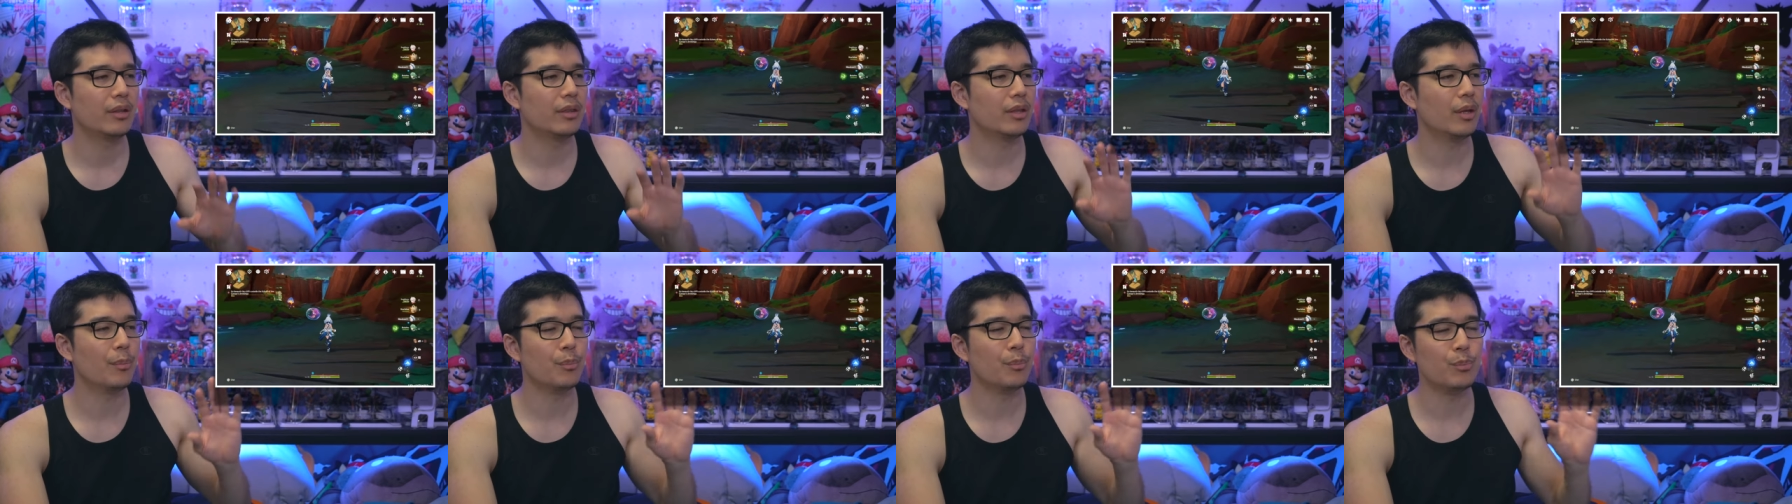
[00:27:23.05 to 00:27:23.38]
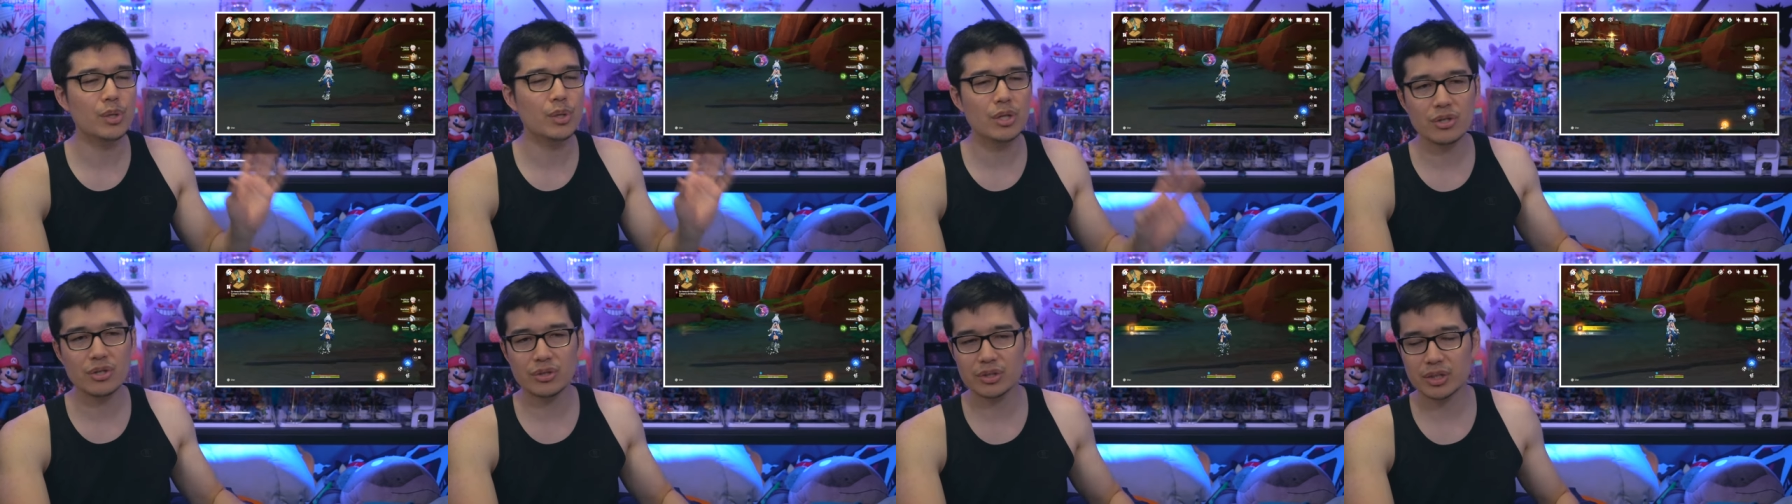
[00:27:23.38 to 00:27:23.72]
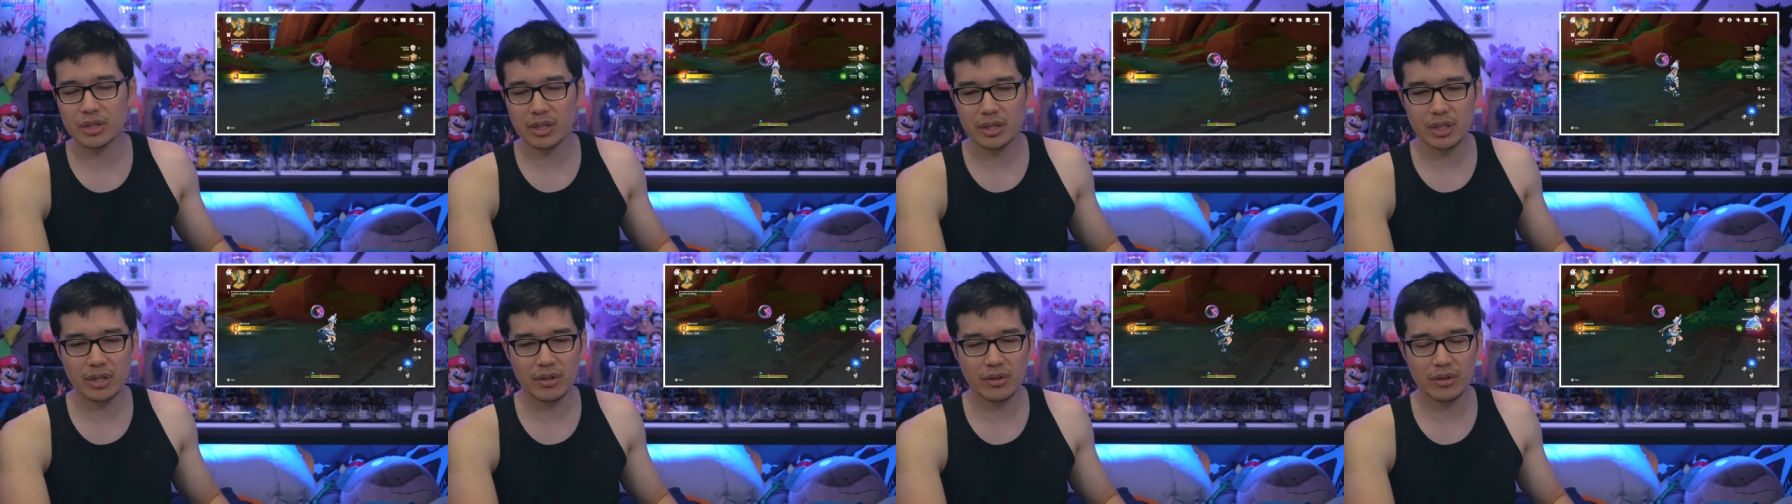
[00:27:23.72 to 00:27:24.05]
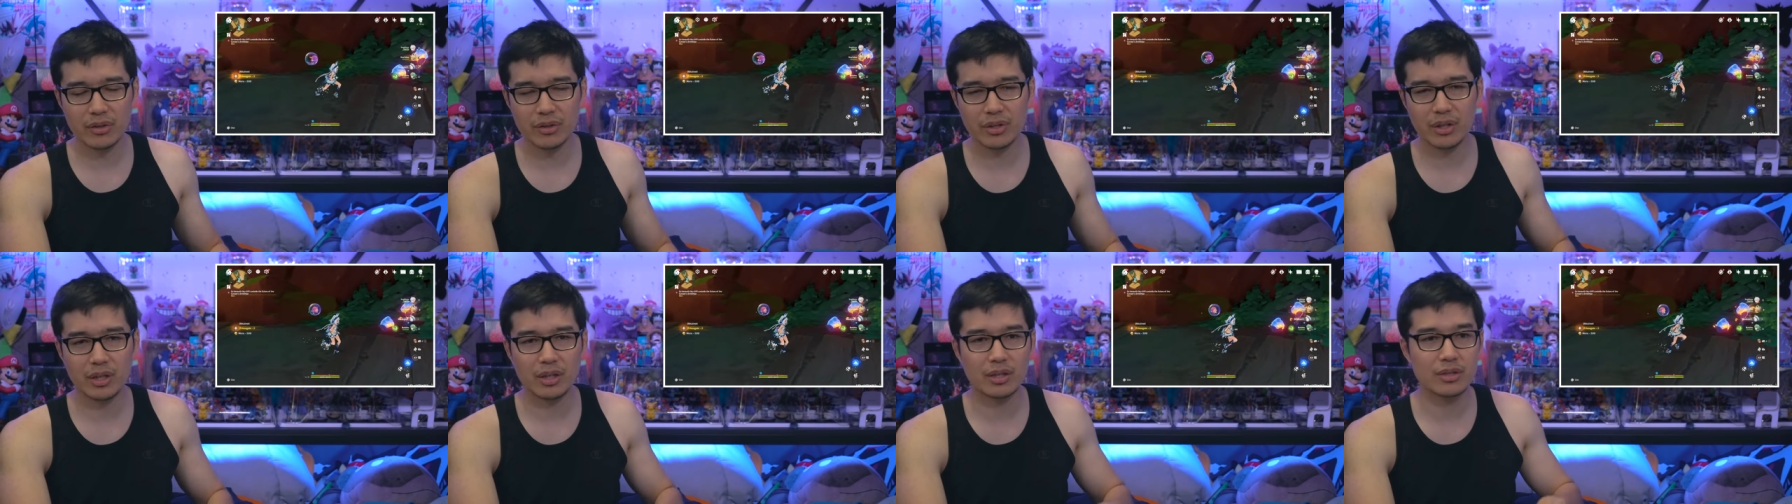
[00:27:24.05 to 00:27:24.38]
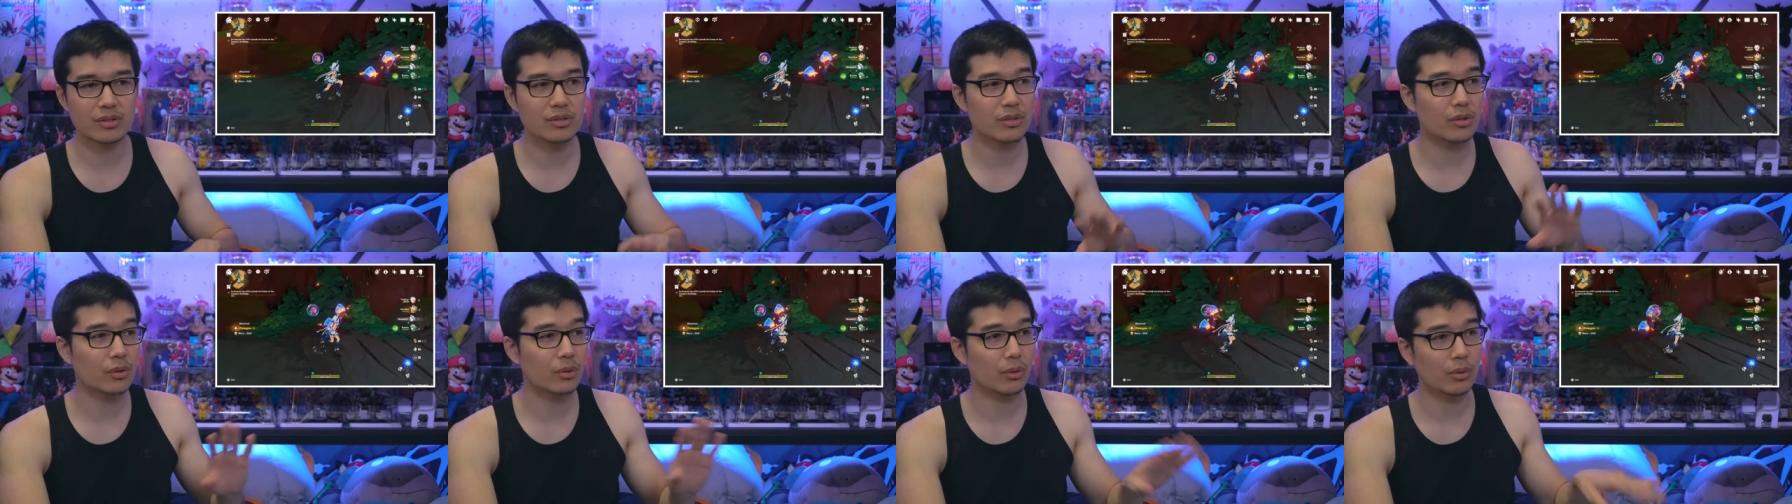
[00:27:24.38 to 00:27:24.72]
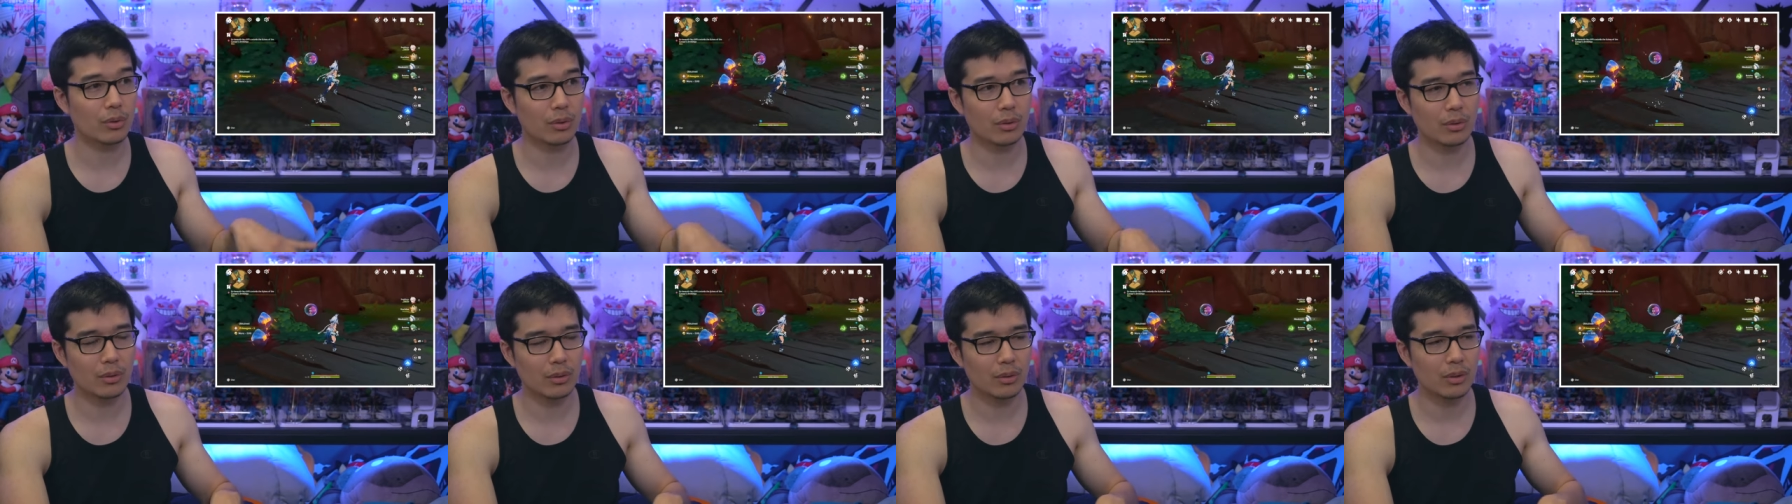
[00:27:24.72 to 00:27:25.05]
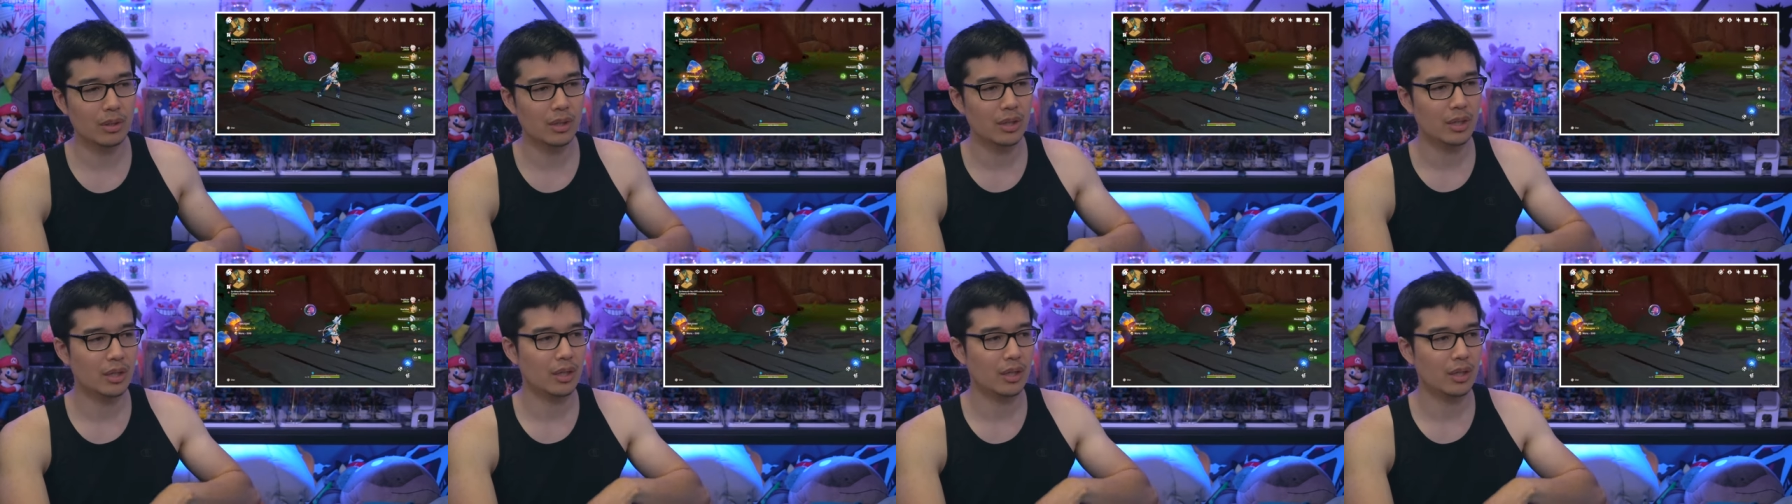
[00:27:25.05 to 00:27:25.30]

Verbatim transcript: The music and everything is cool.